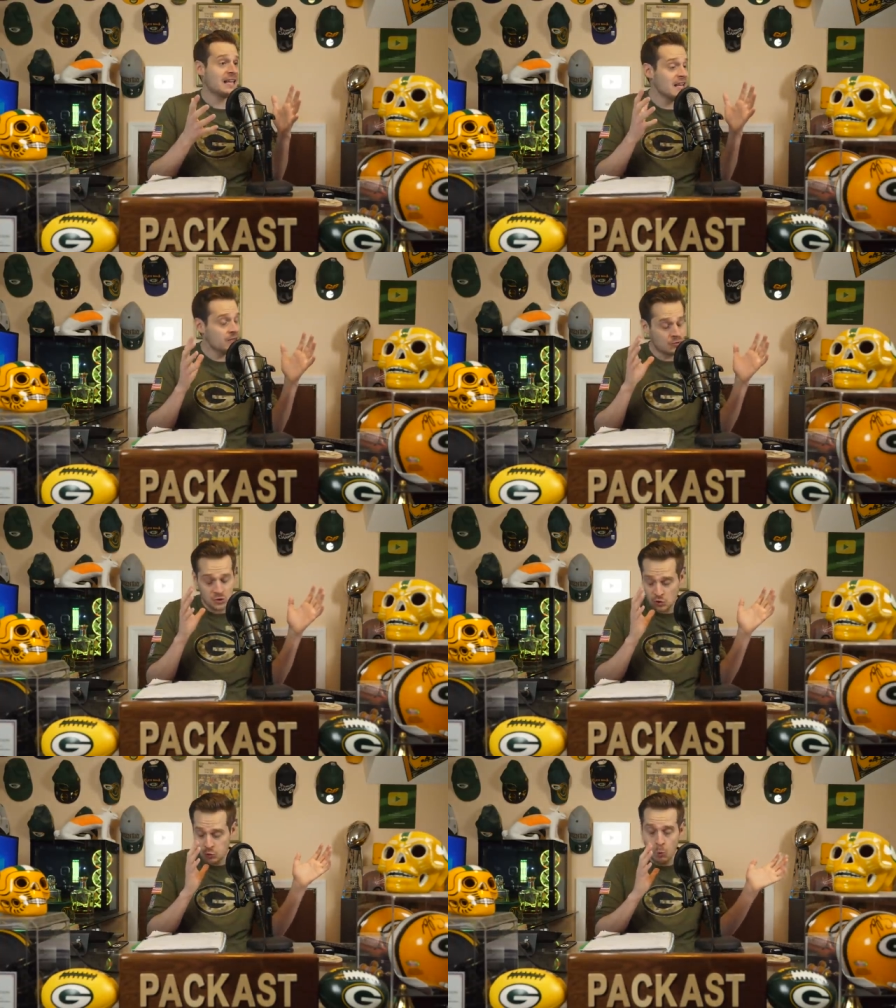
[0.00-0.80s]
and he
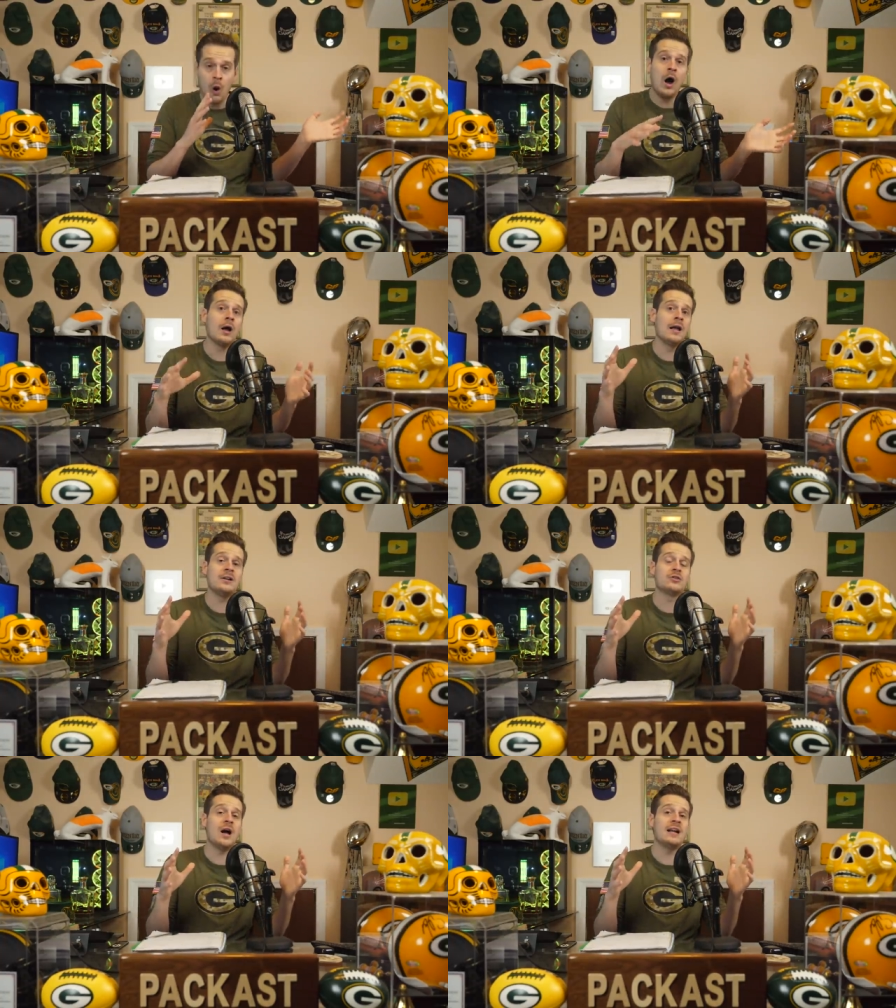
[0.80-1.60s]
swung
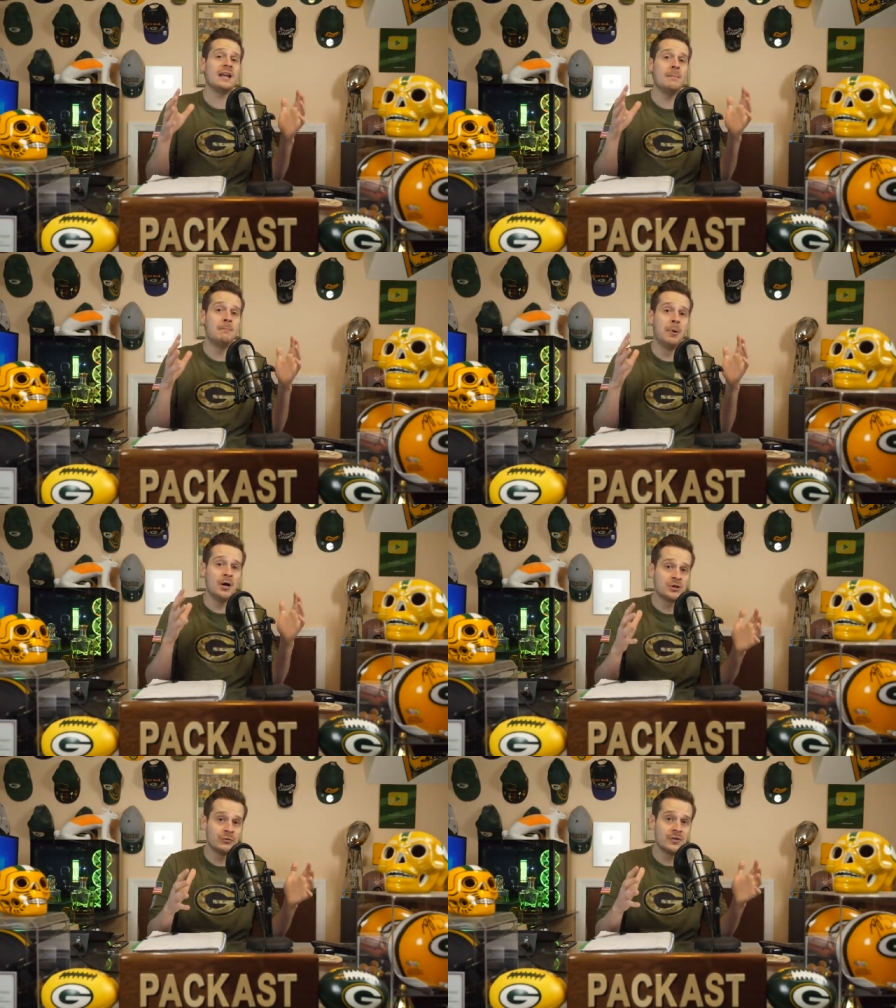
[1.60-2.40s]
and tried to get a
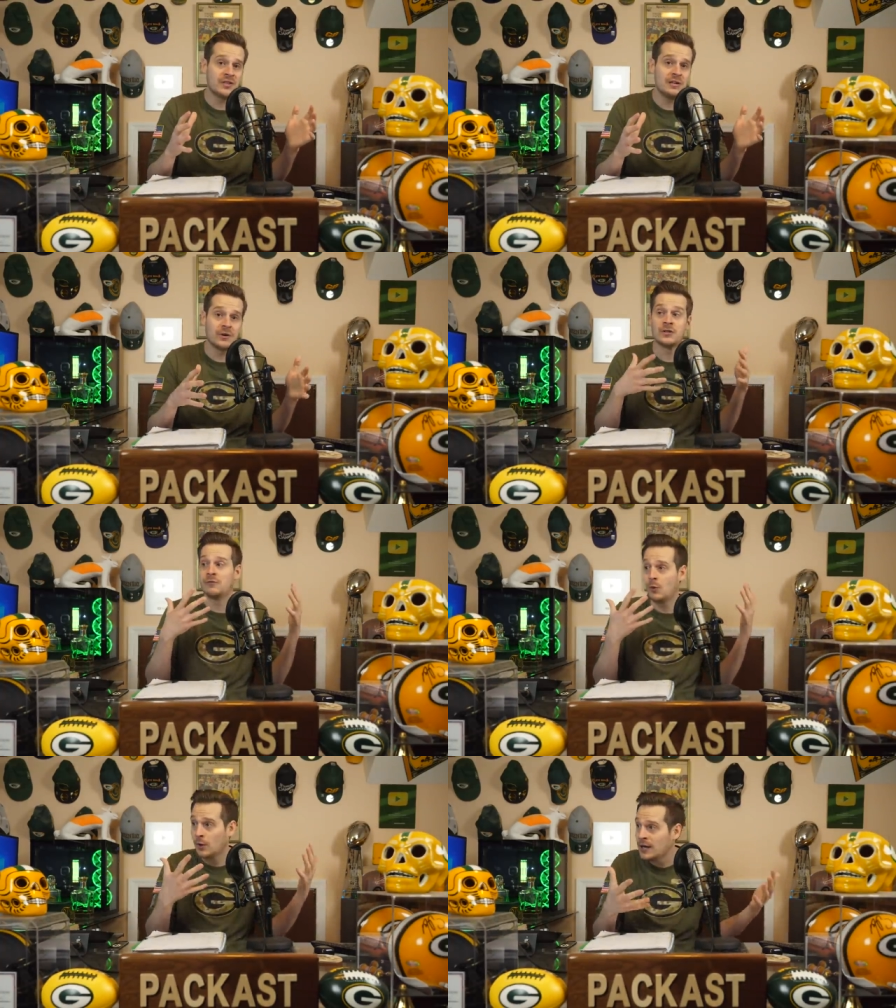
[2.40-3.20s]
bunch of receivers.
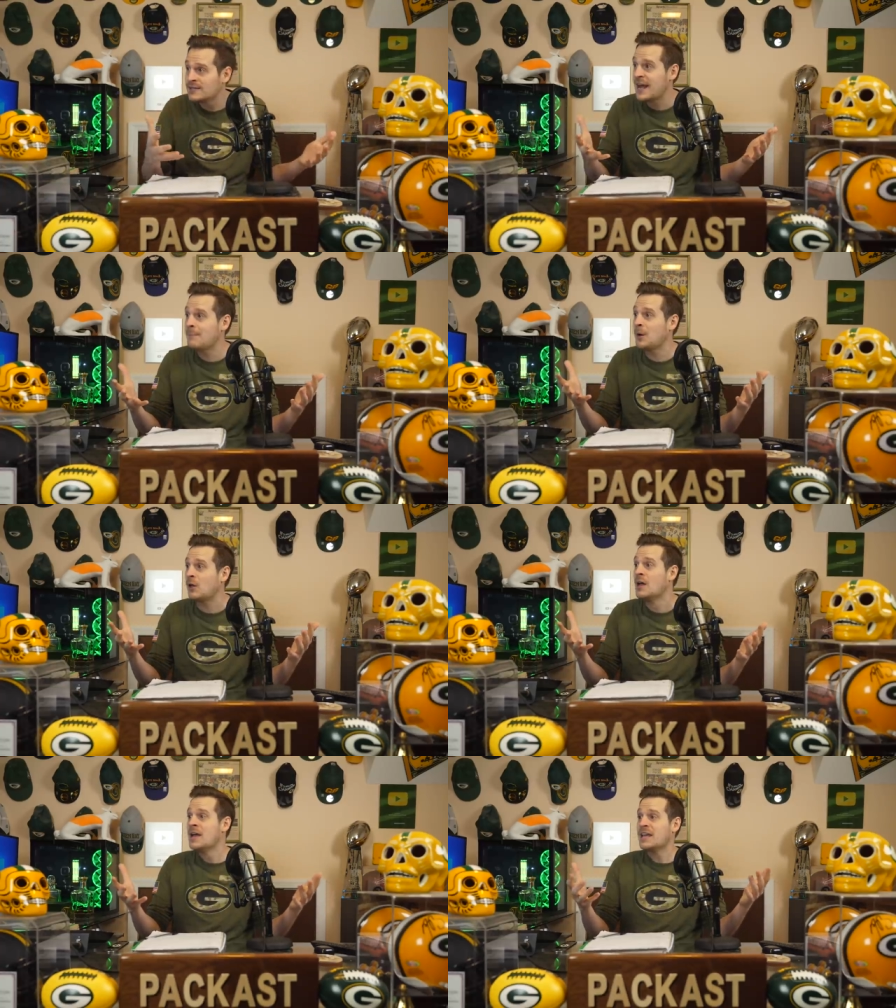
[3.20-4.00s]
For
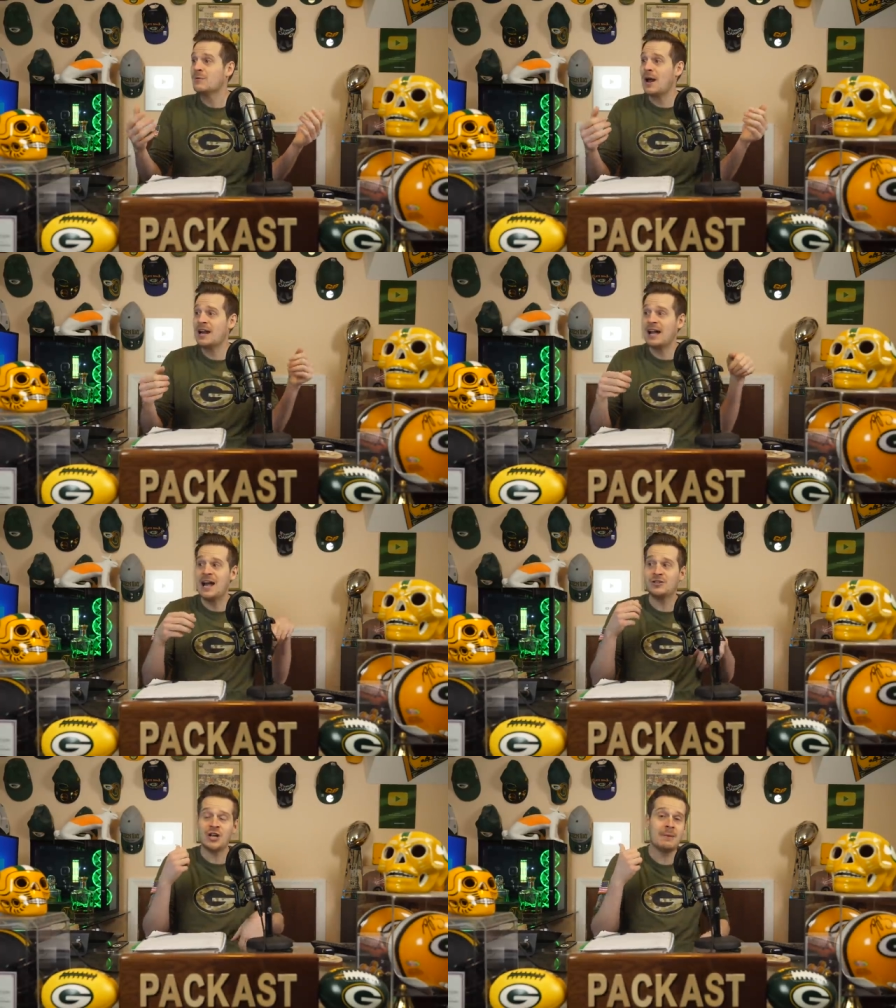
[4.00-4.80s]
example, he went and
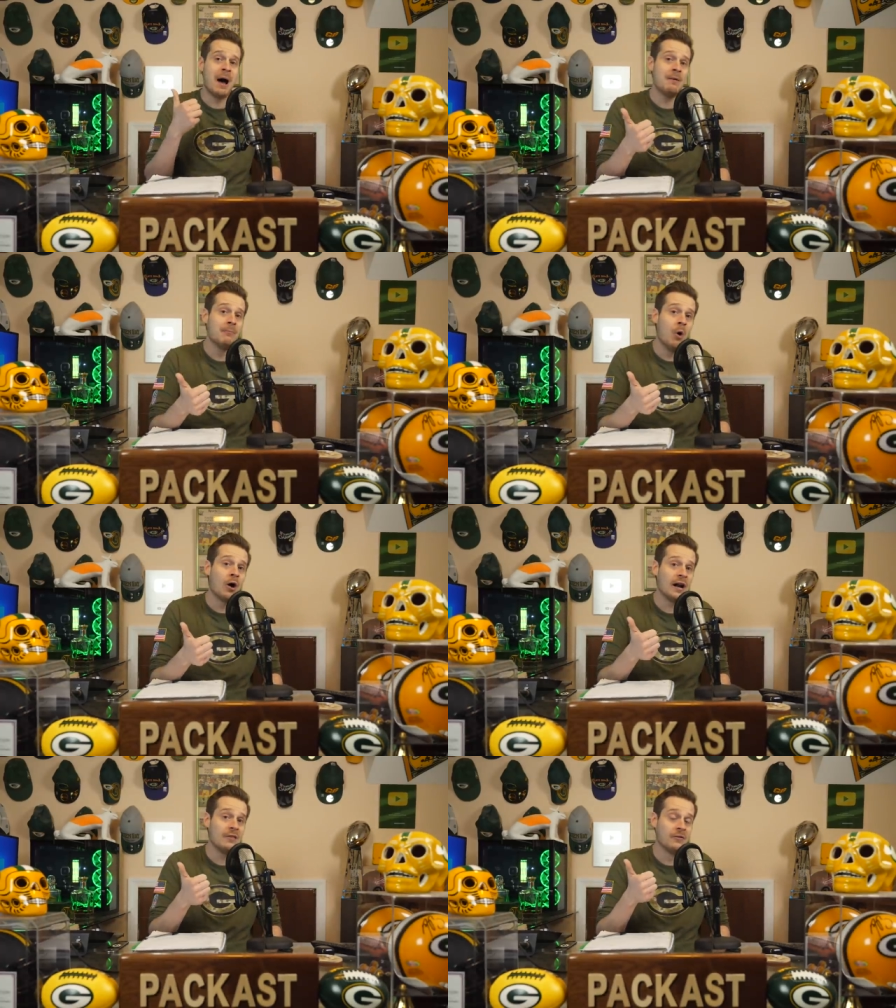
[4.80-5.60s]
got Jaymon
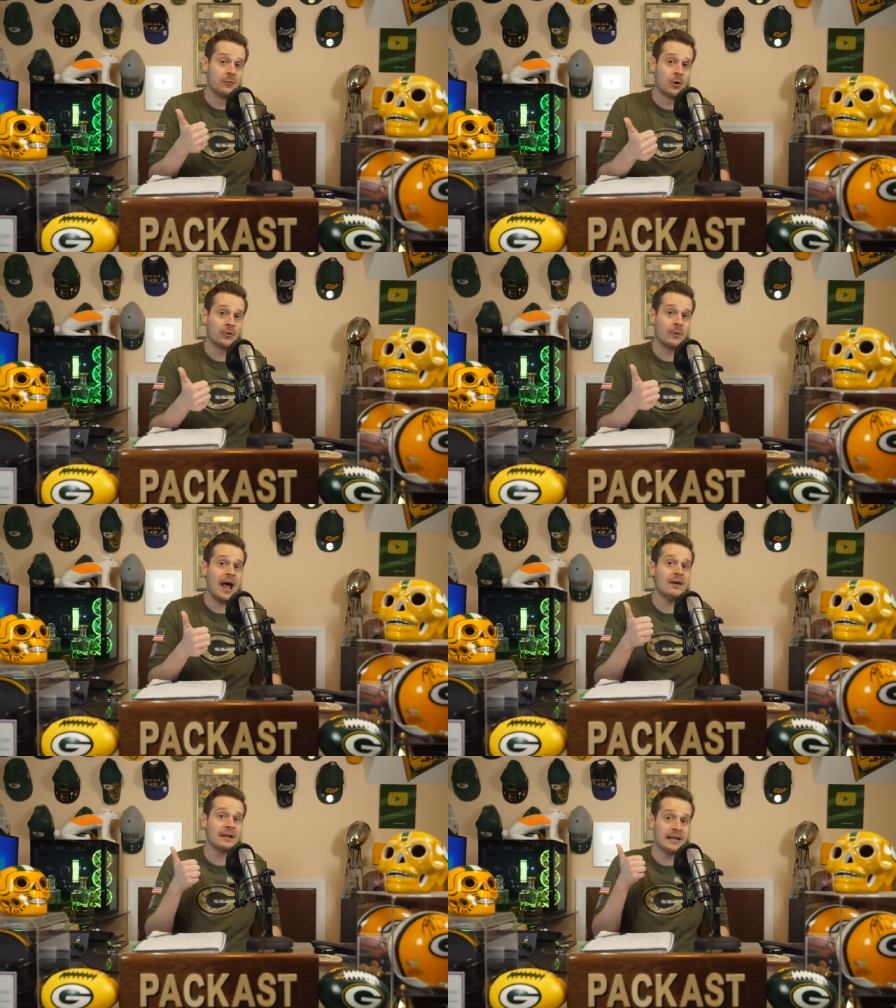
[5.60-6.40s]
Moore in the fourth
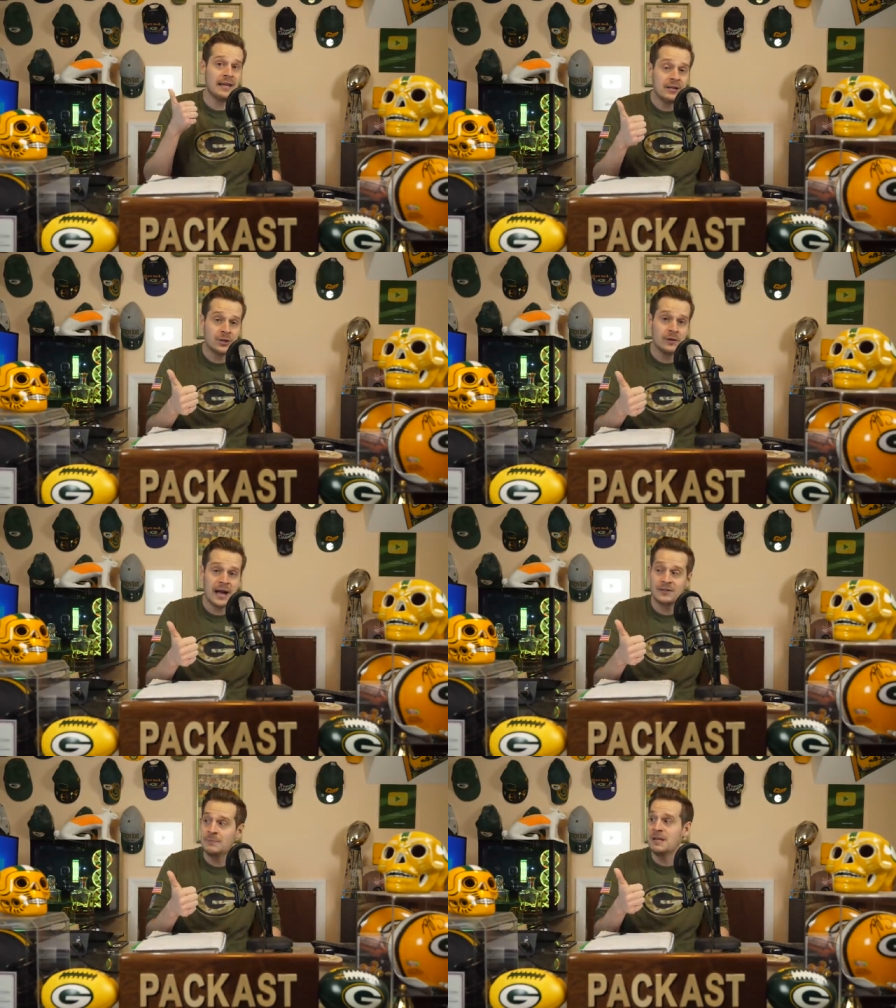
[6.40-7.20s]
round. He
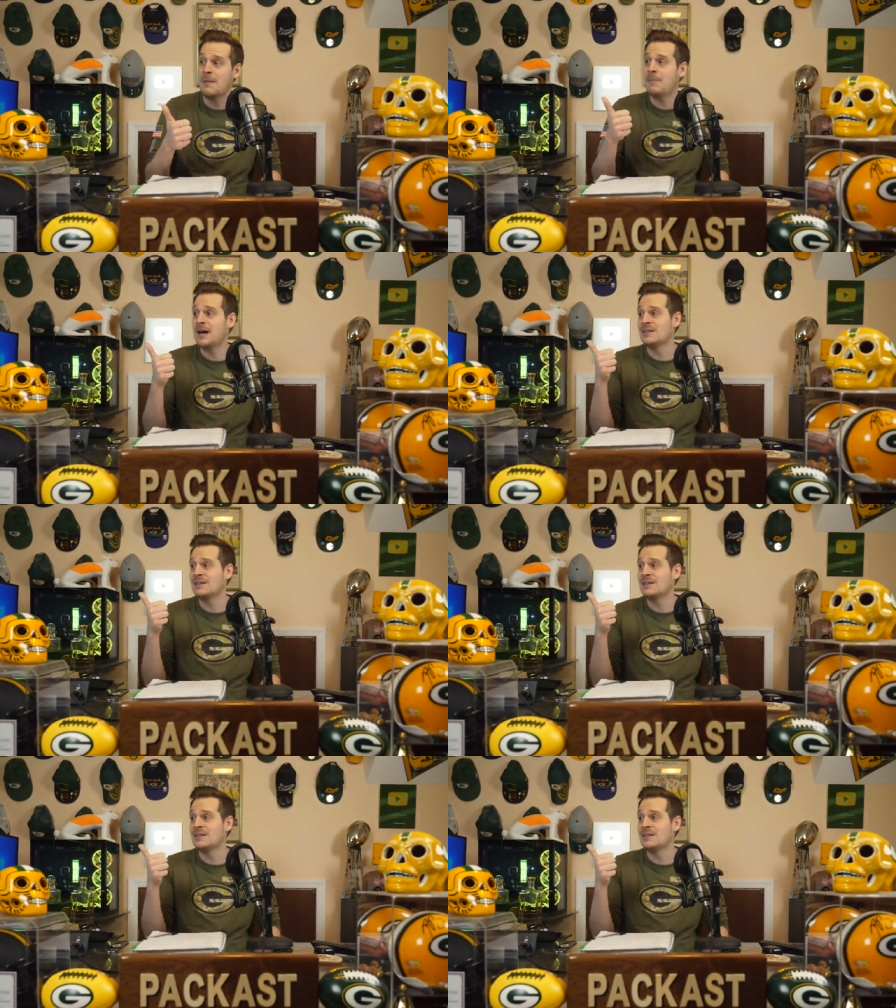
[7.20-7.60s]
turned out to be a